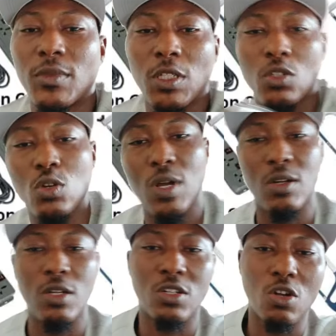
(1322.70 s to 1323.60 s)
we're going to
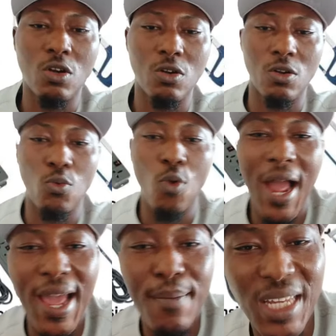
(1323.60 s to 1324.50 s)
talk on why
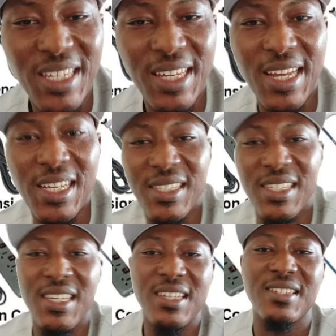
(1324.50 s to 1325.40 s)
maintenance
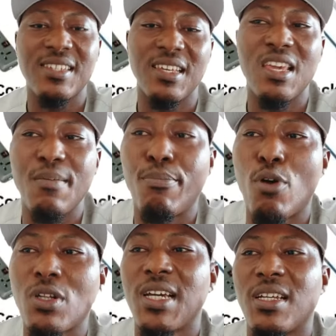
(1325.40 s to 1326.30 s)
is
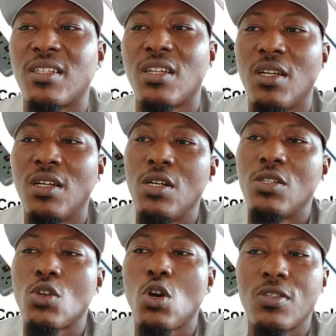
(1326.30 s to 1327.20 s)
important. So you
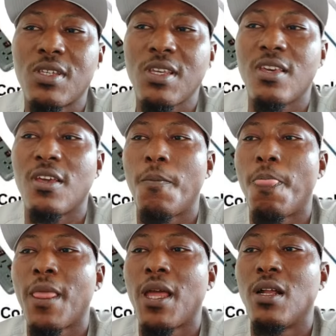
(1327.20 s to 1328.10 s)
see,
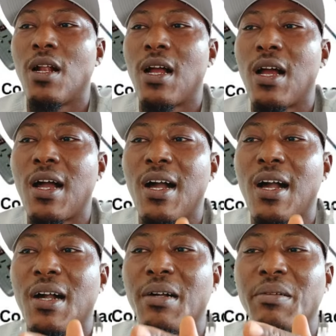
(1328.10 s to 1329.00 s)

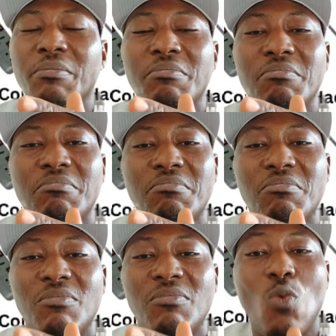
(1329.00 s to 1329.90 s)

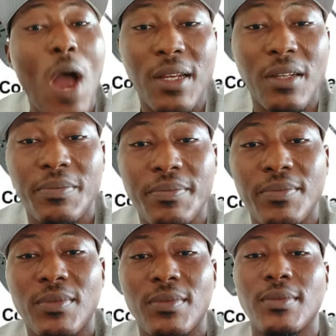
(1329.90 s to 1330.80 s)
1,
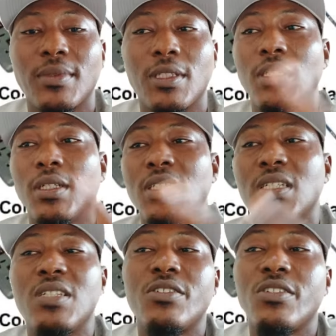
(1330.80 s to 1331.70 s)
it
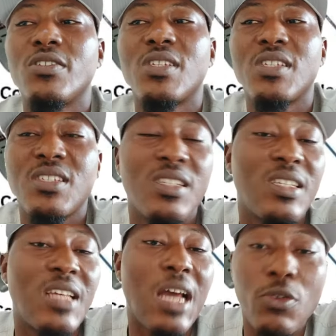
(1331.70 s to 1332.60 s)
reduces
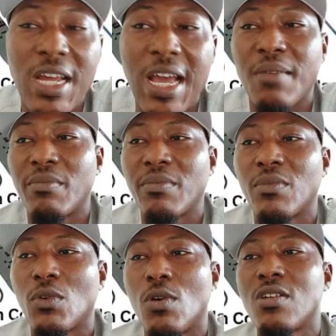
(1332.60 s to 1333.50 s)
downtime. What
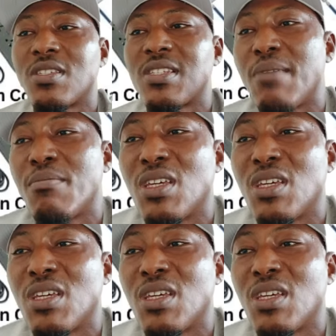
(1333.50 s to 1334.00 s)
does that mean?